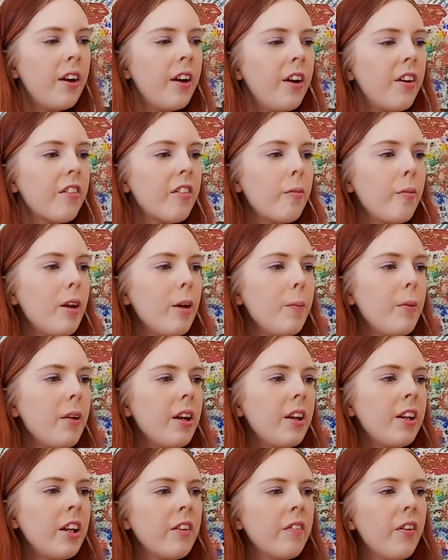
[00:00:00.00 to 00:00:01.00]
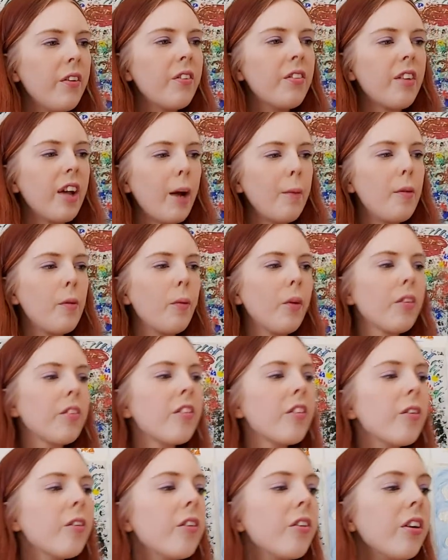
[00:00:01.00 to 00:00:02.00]
So maybe in your own time you want
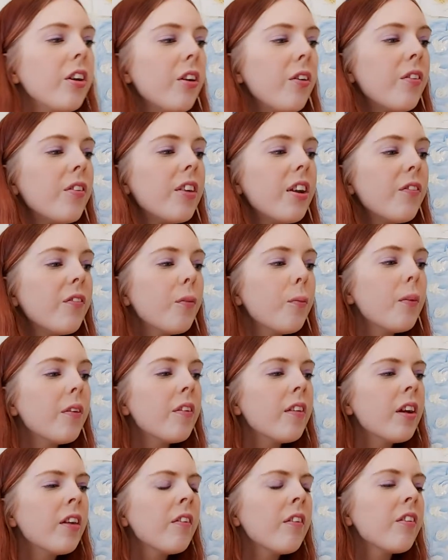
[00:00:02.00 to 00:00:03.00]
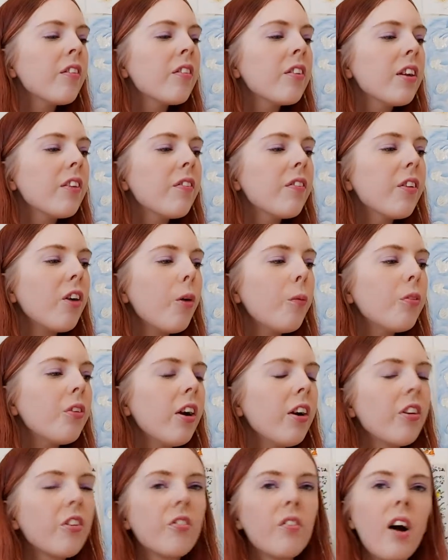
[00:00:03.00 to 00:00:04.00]
to use different materials and different
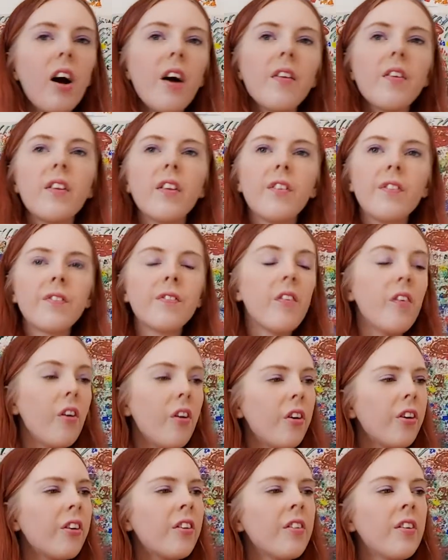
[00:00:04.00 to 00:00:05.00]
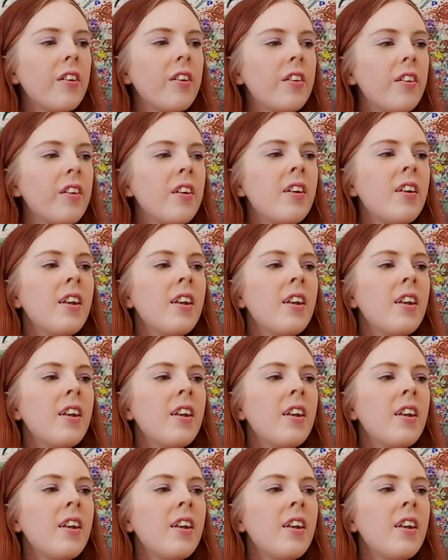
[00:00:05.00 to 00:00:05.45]
objects rather than forks and